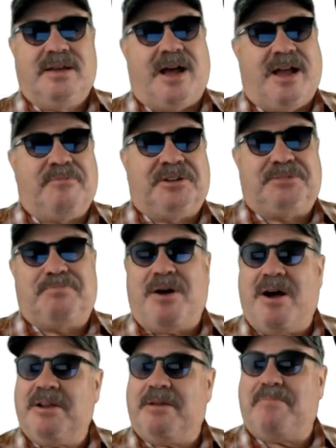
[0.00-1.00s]
I
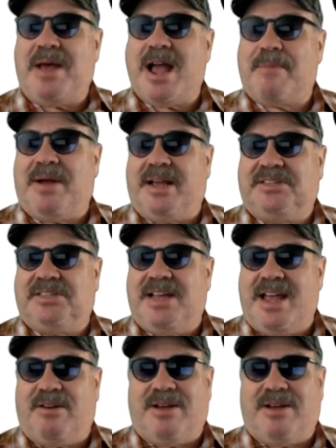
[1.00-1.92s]
responded back by saying,